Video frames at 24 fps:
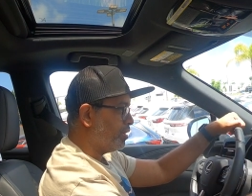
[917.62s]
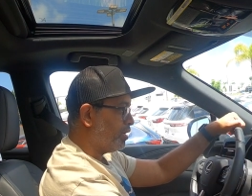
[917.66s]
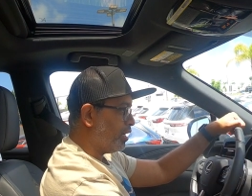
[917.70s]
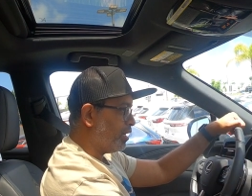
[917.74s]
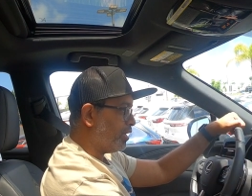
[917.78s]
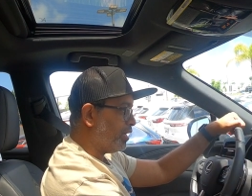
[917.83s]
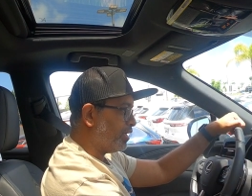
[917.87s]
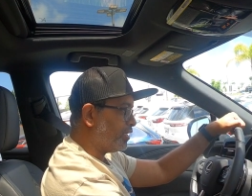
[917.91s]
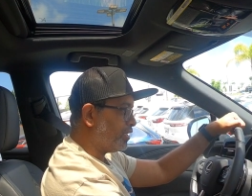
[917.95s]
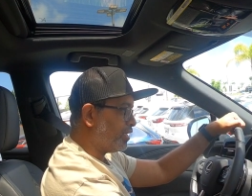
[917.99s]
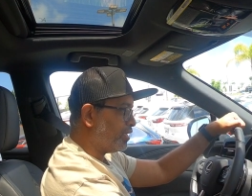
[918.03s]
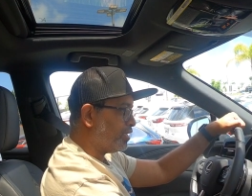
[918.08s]

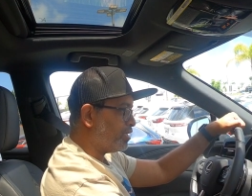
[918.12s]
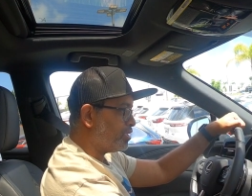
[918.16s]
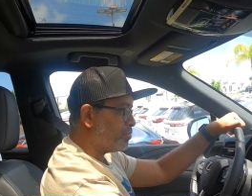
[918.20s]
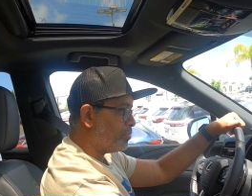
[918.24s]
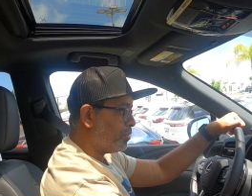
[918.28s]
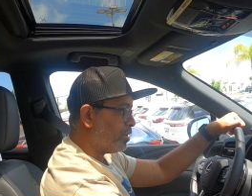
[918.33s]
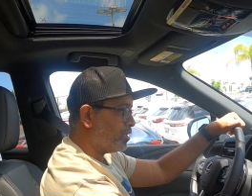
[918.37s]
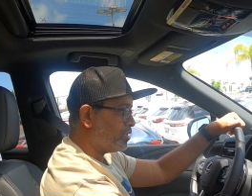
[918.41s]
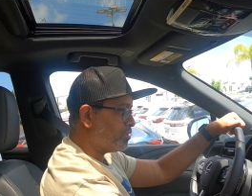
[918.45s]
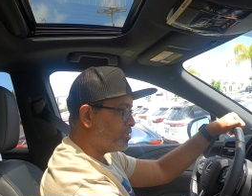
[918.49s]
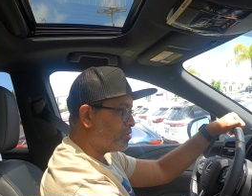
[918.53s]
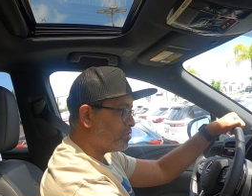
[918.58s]
I like that these
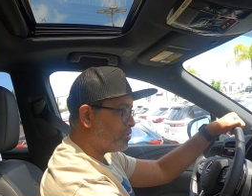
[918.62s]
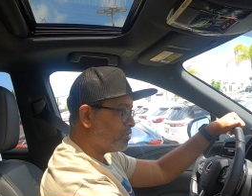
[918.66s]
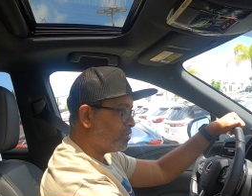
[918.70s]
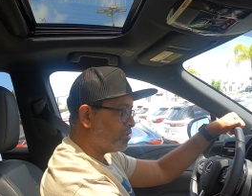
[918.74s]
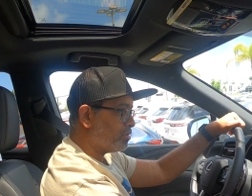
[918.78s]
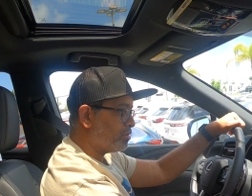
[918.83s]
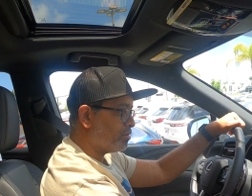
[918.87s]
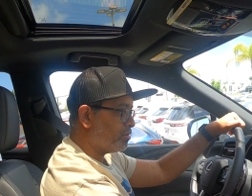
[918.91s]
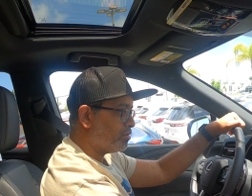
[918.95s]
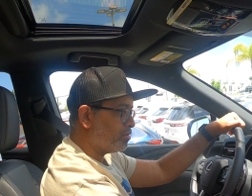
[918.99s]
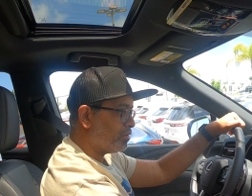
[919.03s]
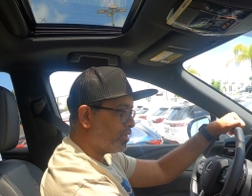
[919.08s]
buttons
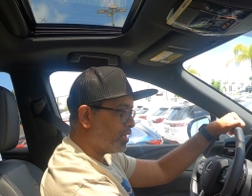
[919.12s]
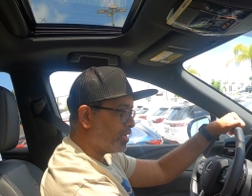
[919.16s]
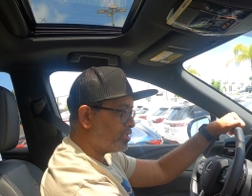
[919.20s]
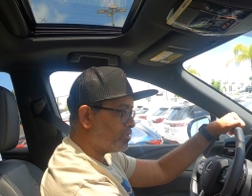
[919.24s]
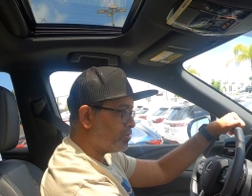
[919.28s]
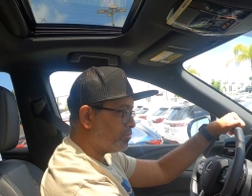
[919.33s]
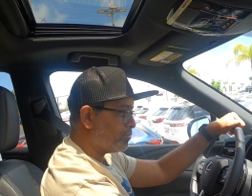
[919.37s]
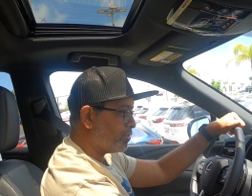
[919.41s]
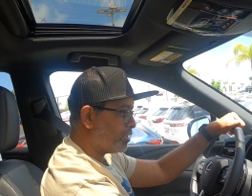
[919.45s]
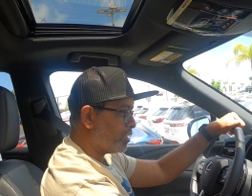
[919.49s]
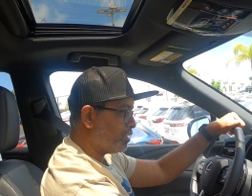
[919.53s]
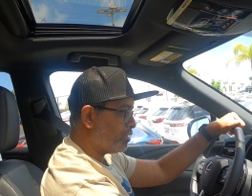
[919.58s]
are
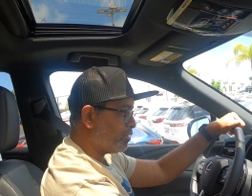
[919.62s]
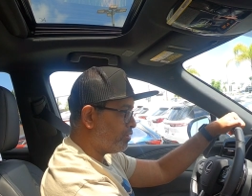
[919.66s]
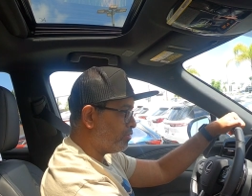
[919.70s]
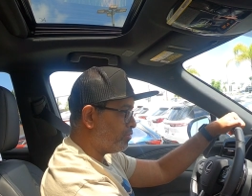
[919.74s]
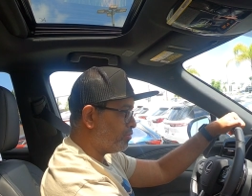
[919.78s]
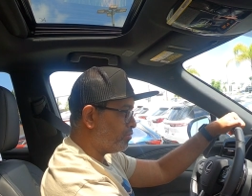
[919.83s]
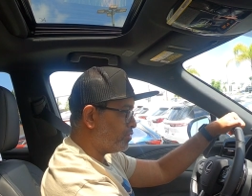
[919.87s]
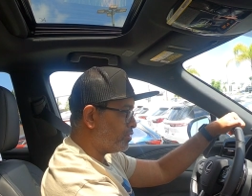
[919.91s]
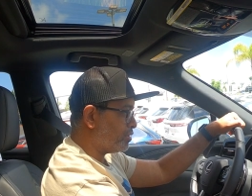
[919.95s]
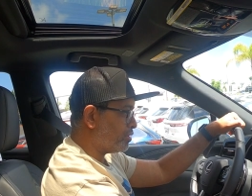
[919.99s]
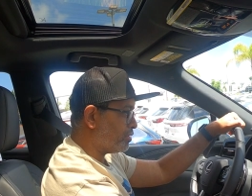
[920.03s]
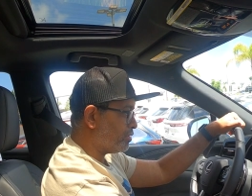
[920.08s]
nice and
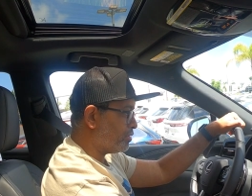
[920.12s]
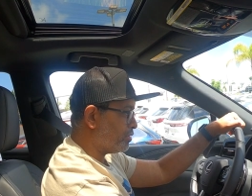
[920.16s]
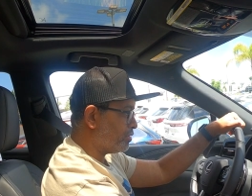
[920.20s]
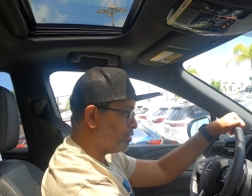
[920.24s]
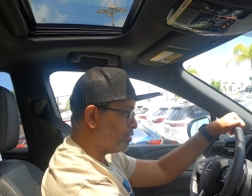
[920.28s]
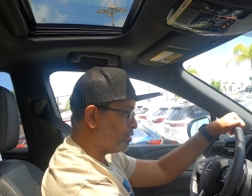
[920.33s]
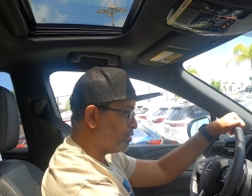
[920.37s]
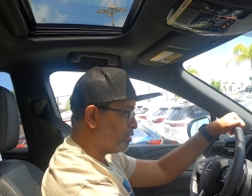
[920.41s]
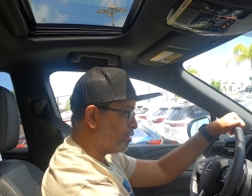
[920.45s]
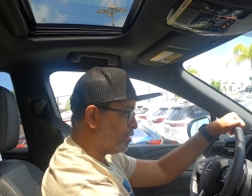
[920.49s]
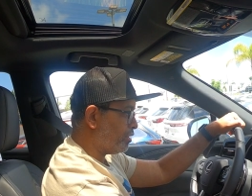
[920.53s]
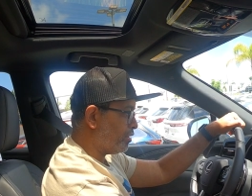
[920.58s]
round
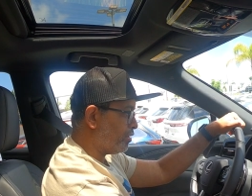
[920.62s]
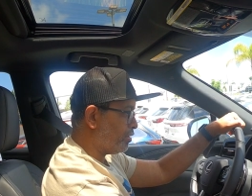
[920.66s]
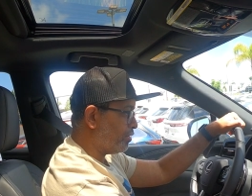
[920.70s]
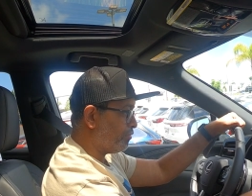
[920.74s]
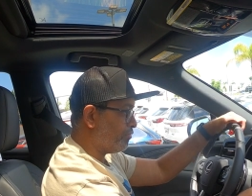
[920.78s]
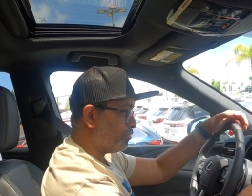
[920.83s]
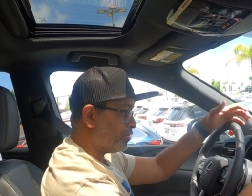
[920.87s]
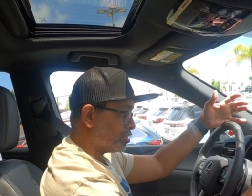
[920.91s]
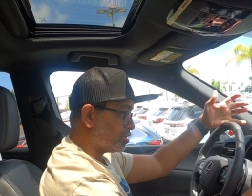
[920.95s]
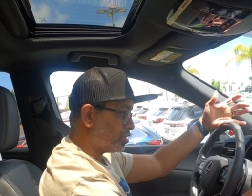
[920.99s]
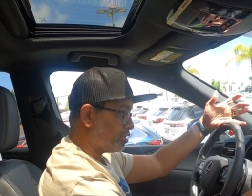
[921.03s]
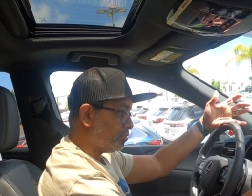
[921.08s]
and, and
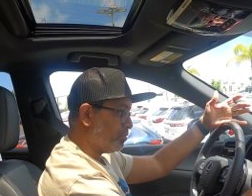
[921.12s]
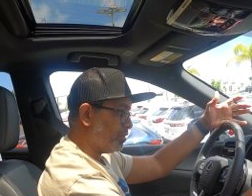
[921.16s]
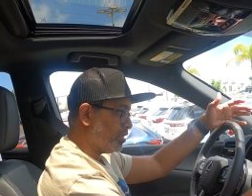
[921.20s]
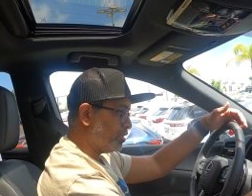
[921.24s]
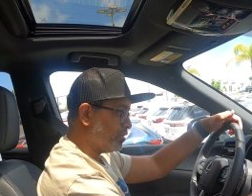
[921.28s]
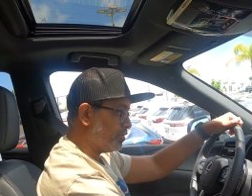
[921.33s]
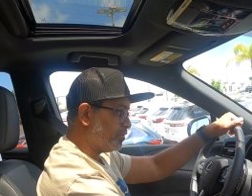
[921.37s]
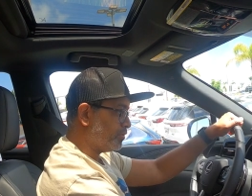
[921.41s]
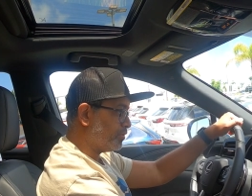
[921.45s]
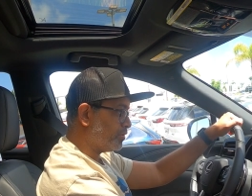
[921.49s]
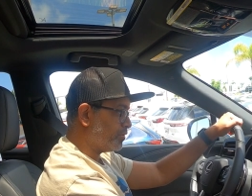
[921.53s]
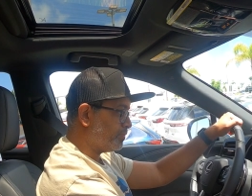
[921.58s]
they're physical
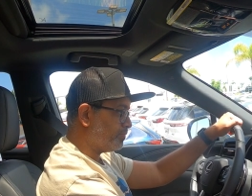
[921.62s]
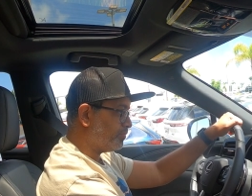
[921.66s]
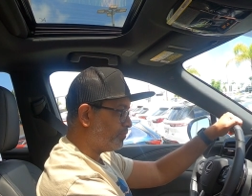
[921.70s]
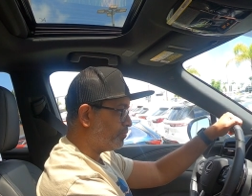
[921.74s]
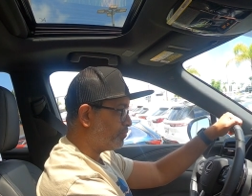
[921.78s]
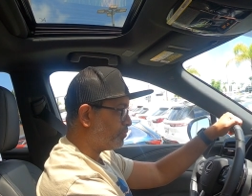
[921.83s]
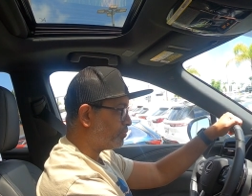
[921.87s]
buttons.